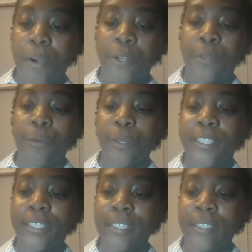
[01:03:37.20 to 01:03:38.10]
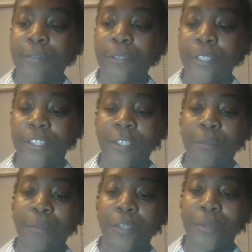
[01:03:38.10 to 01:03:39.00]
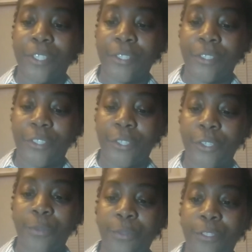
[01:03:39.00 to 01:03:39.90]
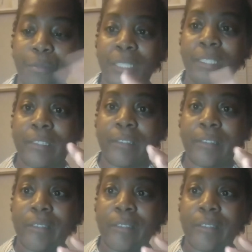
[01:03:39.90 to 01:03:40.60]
of working for the Southern Presbyterian Church was being